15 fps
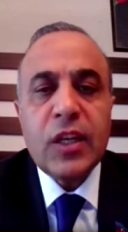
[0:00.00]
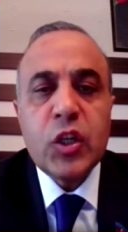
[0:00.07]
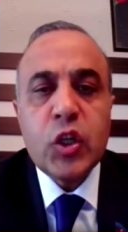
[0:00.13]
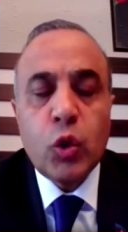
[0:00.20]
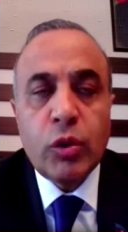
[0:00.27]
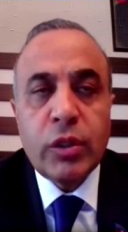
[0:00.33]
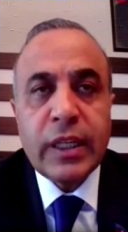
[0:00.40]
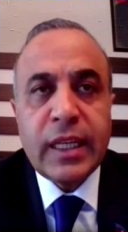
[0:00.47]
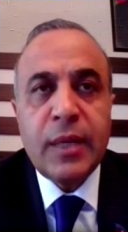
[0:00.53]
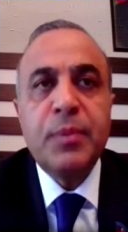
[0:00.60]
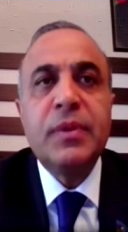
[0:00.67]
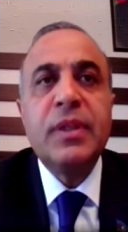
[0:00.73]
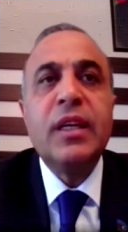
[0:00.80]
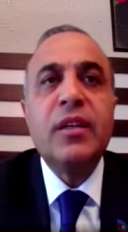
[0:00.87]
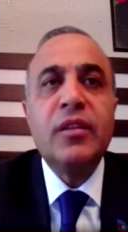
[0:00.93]
should
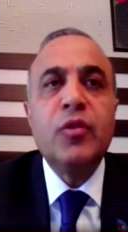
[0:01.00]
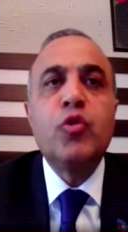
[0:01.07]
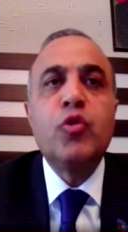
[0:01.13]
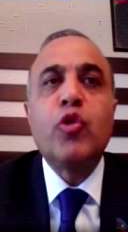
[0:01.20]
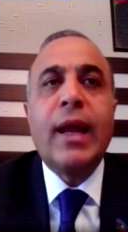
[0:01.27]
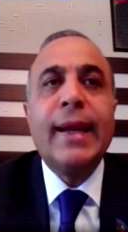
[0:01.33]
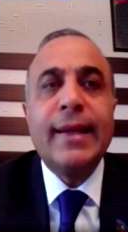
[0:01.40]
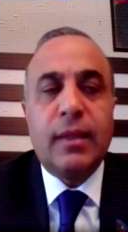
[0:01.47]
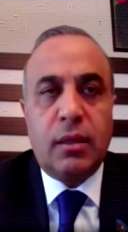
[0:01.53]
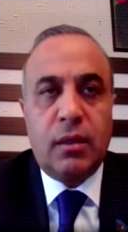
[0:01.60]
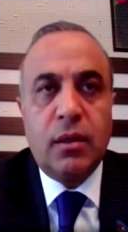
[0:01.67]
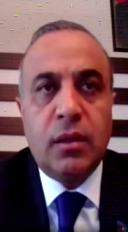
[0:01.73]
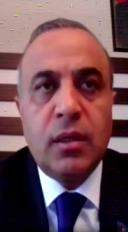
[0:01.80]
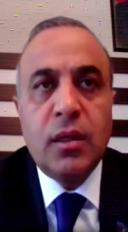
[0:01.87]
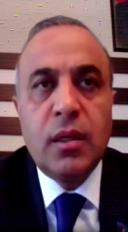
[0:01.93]
keep their
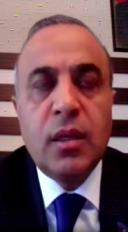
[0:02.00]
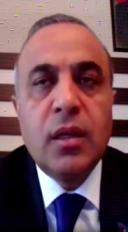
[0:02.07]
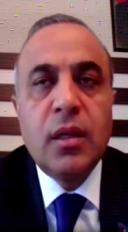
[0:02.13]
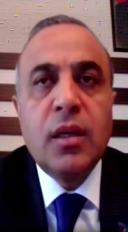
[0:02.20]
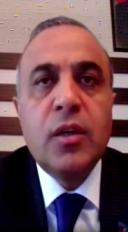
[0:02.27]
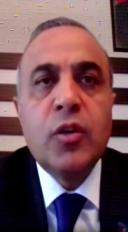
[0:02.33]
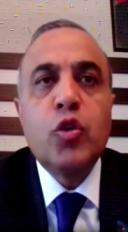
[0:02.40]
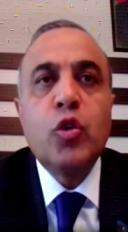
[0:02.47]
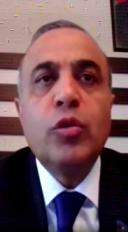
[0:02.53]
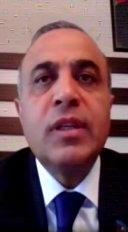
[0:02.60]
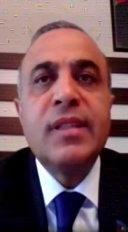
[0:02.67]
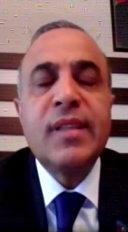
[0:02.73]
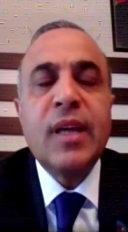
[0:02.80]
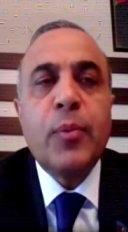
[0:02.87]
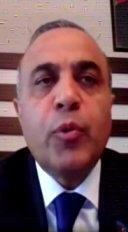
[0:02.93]
neutrality,
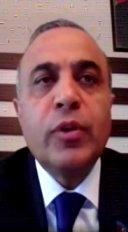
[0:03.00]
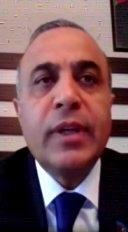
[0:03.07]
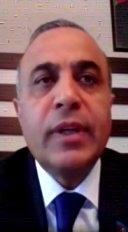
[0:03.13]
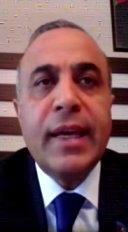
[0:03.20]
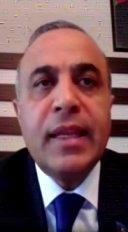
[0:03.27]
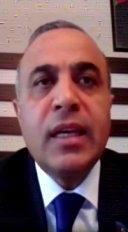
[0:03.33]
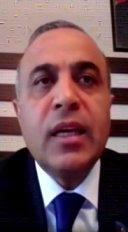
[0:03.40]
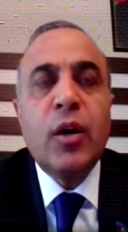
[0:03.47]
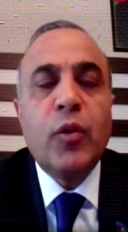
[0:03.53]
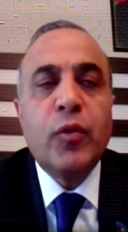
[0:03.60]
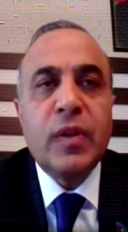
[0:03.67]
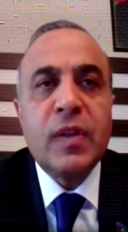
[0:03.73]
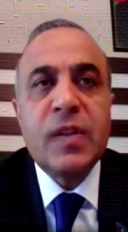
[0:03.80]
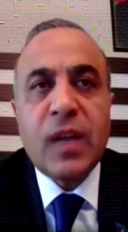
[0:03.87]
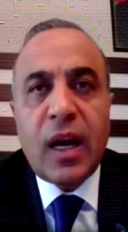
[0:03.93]
shouldn't support any
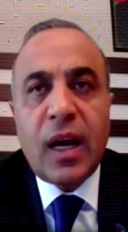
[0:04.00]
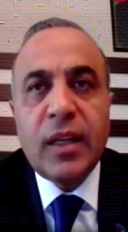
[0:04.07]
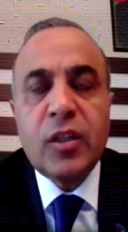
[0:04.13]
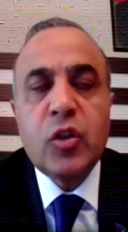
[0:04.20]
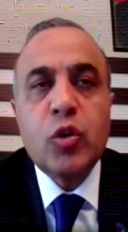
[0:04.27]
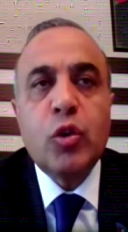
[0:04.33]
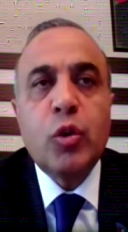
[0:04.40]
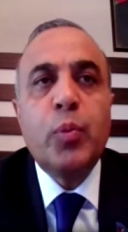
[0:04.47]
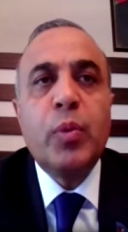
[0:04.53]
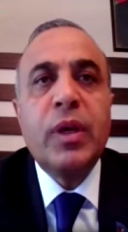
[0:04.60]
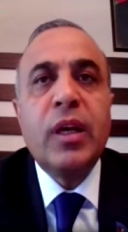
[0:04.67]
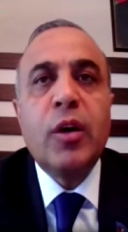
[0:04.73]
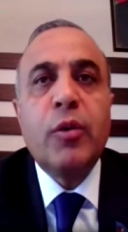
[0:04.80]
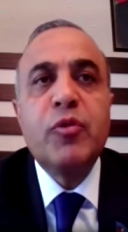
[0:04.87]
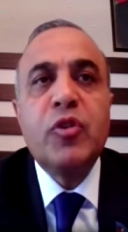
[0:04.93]
of the sides, should
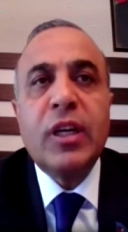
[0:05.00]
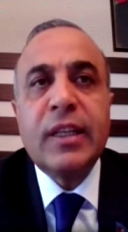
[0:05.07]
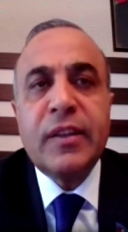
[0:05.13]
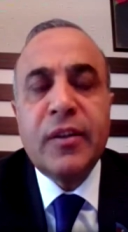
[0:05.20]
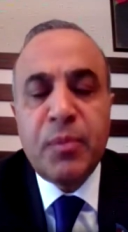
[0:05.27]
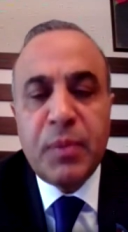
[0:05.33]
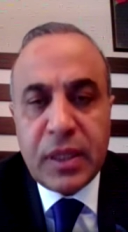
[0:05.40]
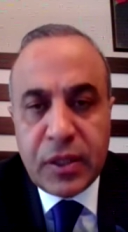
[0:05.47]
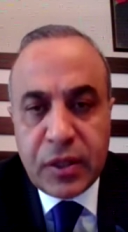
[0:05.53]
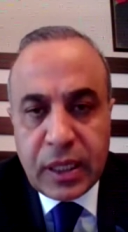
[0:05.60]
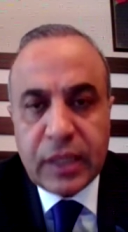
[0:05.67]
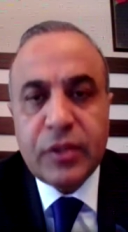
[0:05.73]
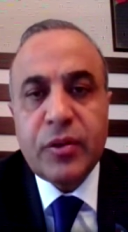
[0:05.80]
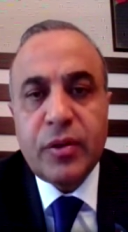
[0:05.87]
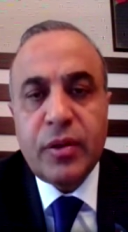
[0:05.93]
be objective
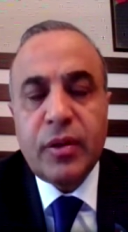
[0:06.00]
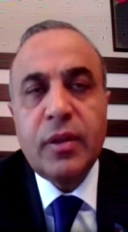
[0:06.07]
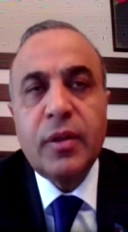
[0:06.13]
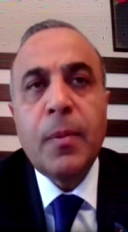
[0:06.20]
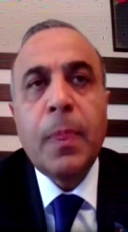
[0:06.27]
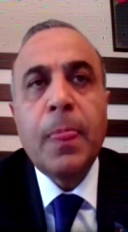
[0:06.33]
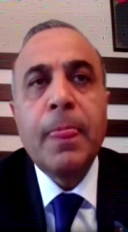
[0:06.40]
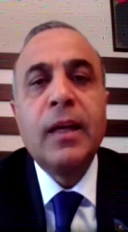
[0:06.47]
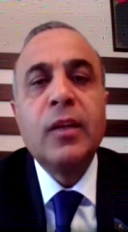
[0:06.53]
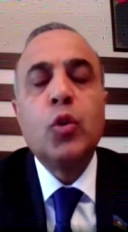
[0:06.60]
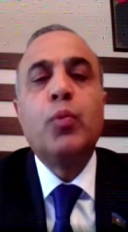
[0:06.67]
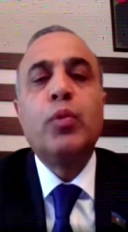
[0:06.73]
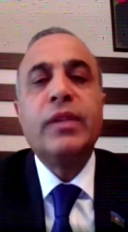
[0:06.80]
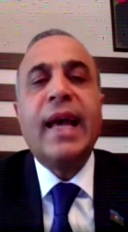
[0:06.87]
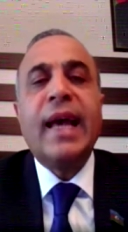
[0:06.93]
mediator
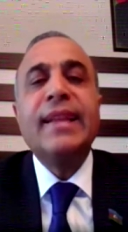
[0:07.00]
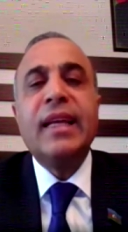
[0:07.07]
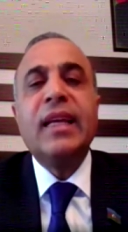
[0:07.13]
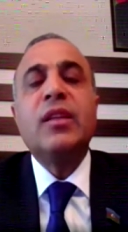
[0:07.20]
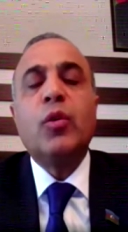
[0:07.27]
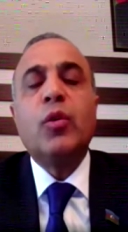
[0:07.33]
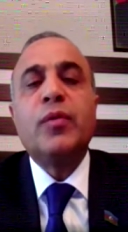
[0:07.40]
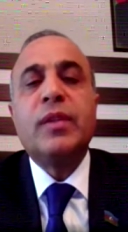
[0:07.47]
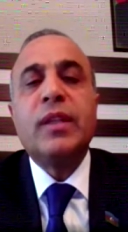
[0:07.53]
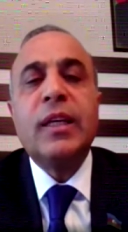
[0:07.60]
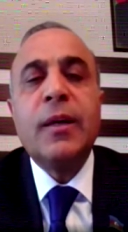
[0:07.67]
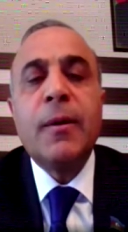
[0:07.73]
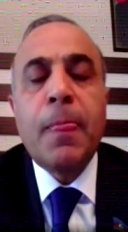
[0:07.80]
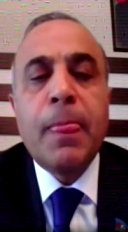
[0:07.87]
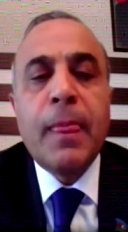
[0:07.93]
to put an end of
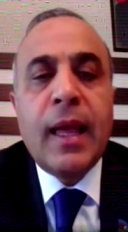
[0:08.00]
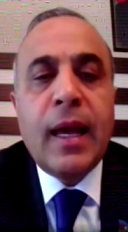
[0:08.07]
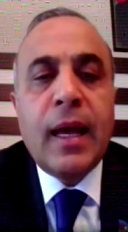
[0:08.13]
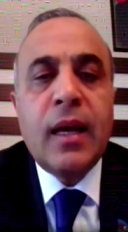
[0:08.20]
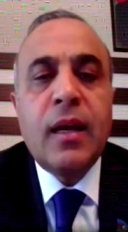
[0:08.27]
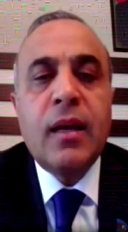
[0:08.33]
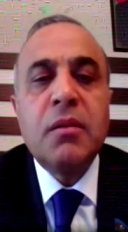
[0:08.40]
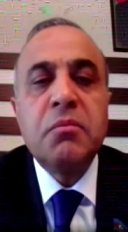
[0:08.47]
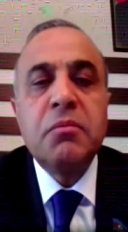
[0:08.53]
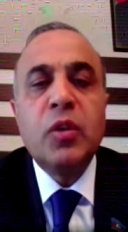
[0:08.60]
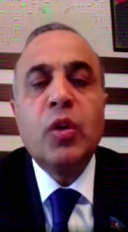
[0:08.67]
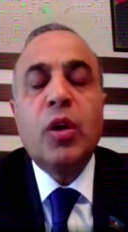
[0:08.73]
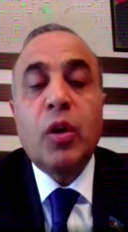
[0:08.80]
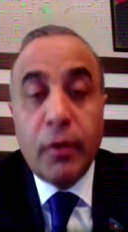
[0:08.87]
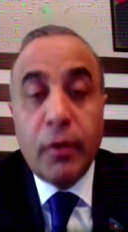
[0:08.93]
the
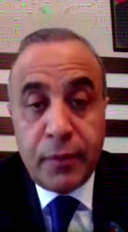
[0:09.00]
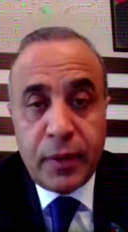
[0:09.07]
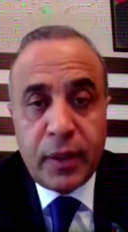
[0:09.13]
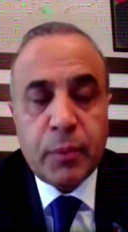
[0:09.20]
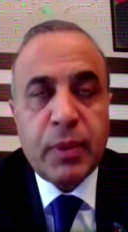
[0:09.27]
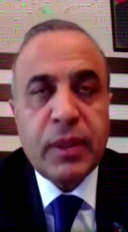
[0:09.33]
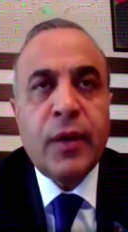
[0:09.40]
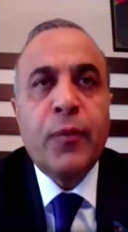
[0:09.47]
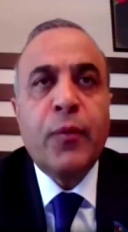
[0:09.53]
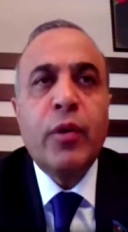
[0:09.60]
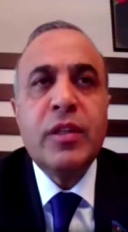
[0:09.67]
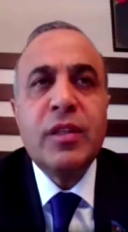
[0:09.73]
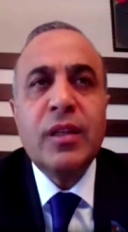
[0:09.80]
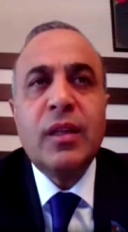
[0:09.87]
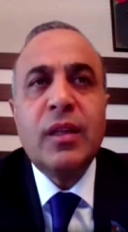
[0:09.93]
conflict. But
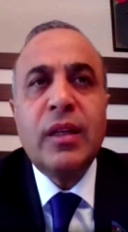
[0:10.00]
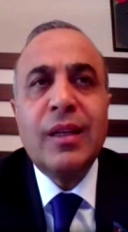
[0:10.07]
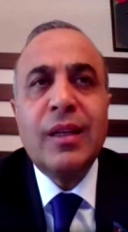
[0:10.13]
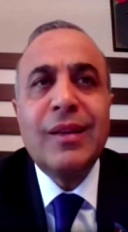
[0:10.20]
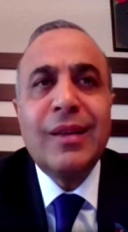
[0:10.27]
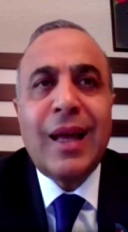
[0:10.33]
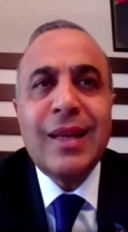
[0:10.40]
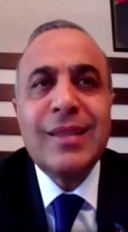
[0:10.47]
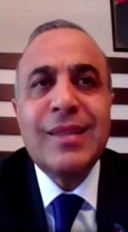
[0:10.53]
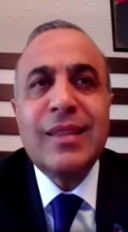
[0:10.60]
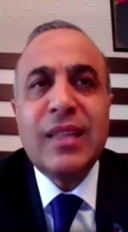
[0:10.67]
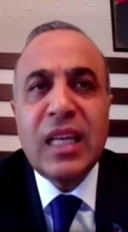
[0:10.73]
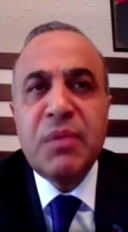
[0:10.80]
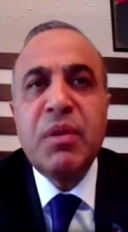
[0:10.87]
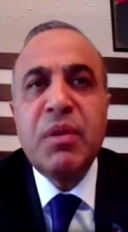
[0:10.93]
unfortunately, the
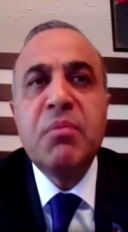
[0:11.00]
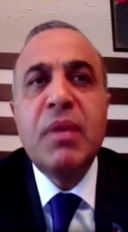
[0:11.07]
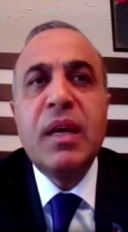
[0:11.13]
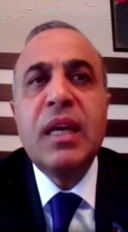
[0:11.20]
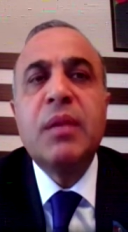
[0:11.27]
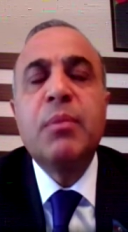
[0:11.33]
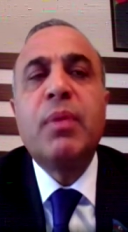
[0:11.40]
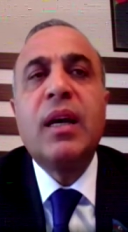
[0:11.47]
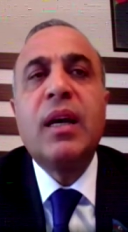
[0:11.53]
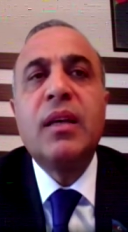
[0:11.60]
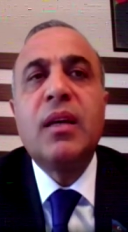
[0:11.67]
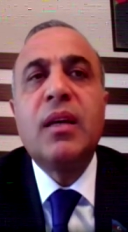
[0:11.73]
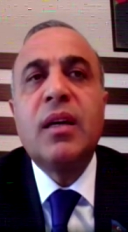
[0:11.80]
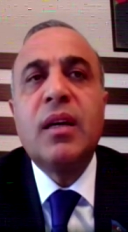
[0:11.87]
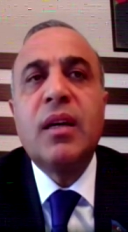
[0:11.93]
last statement made
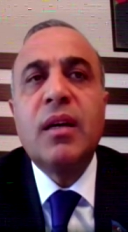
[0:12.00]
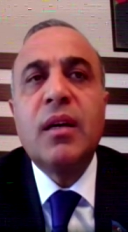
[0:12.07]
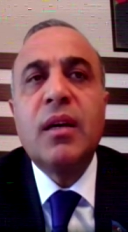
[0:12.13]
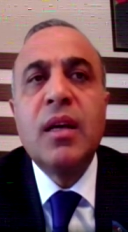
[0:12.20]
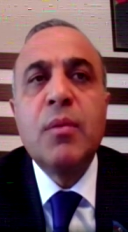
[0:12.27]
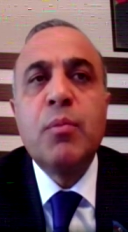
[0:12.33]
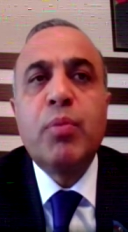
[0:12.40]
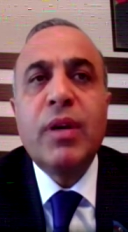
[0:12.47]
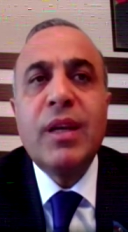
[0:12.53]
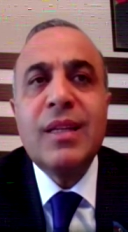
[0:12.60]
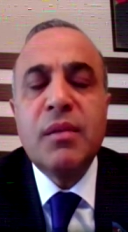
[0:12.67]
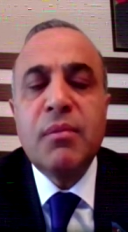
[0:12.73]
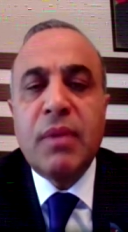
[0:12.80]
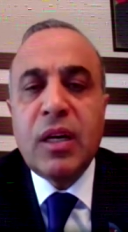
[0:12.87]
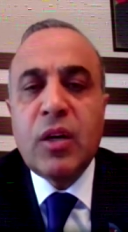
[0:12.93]
by
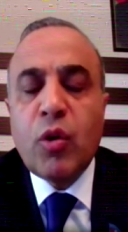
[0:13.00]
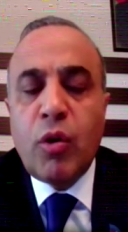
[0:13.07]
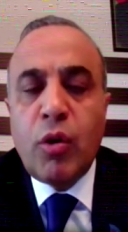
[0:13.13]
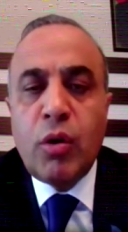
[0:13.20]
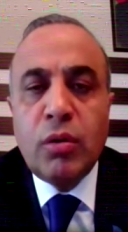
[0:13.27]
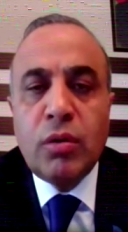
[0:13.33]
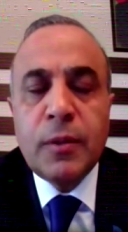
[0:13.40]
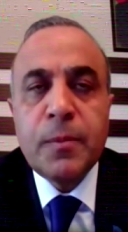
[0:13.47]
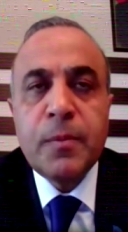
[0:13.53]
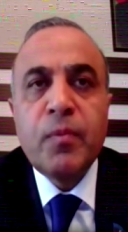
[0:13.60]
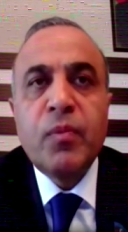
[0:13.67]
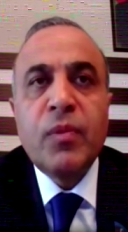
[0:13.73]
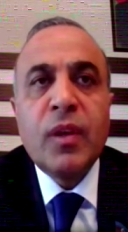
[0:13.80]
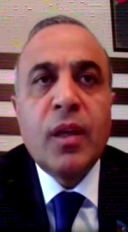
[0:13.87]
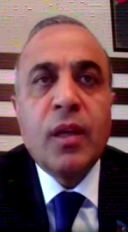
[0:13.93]
President Macron
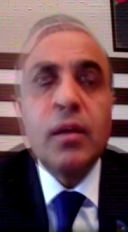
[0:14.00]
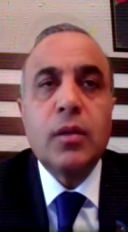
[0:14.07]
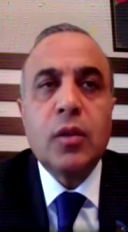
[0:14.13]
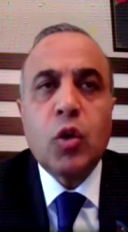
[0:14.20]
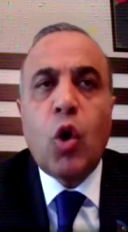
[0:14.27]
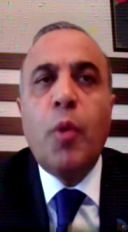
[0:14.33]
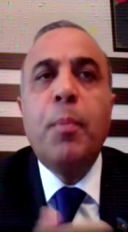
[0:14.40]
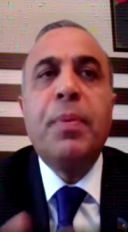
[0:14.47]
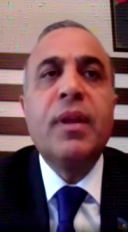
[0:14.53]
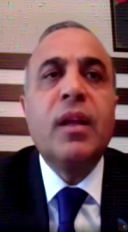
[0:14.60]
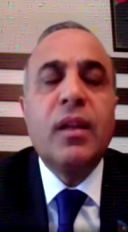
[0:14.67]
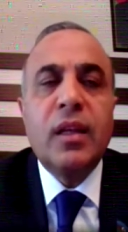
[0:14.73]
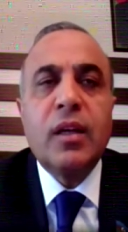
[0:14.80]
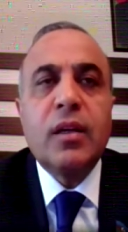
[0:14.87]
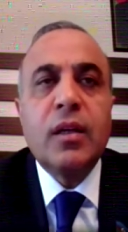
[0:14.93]

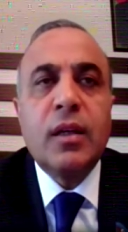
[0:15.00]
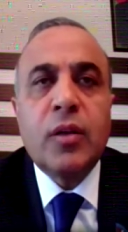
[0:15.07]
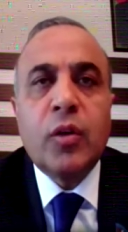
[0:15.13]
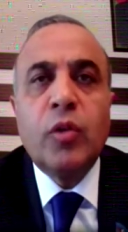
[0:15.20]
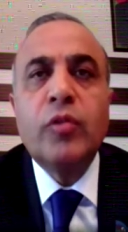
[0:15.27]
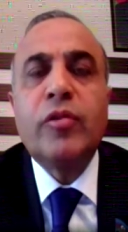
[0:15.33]
completely